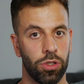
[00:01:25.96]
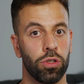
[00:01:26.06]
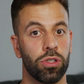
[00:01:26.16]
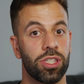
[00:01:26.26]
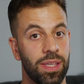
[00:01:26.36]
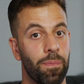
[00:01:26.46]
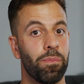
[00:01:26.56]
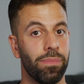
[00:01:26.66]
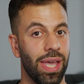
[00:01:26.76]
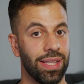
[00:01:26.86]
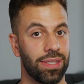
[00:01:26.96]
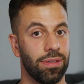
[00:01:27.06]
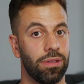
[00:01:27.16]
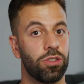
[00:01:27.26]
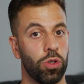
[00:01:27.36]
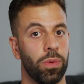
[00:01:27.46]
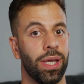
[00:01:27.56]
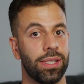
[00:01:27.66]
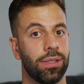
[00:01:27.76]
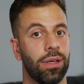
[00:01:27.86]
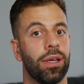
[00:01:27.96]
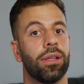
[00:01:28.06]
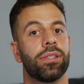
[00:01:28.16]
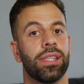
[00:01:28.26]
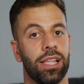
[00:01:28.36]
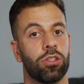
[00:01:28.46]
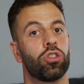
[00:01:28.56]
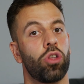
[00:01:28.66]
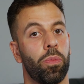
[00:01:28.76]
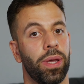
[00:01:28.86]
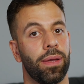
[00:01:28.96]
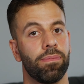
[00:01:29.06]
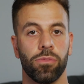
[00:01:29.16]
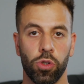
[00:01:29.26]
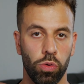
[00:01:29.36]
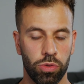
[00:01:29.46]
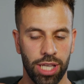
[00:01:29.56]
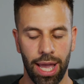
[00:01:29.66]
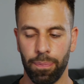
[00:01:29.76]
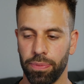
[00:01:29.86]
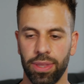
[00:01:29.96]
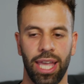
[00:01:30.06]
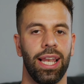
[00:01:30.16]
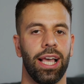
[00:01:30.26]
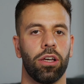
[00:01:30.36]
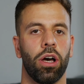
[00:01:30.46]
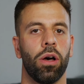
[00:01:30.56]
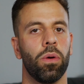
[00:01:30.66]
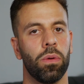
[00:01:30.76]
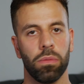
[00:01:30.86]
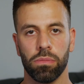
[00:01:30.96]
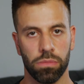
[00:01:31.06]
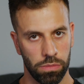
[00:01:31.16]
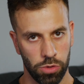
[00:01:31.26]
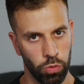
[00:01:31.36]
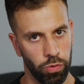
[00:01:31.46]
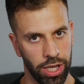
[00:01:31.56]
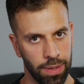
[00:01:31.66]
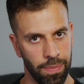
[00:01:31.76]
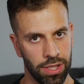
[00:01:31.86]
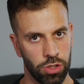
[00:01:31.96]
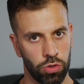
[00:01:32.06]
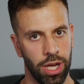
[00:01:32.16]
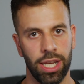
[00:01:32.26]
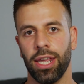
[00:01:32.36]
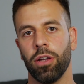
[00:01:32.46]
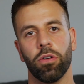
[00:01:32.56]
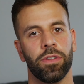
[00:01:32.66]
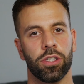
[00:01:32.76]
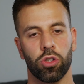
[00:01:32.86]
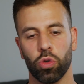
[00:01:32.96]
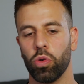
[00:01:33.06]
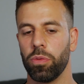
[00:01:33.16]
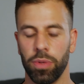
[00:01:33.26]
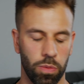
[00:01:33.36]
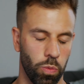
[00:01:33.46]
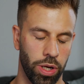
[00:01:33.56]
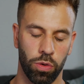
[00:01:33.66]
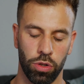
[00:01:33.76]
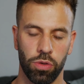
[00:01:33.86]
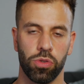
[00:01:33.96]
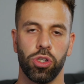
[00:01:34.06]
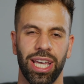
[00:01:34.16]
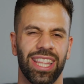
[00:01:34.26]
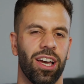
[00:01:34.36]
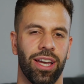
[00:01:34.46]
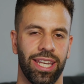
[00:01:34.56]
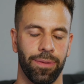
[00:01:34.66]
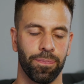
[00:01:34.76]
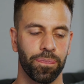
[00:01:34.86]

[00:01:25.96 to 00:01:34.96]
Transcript: To submit to it, to then stop it. You tap, they let go, you recommence training, or if it's a tournament, win or lose. You get the idea.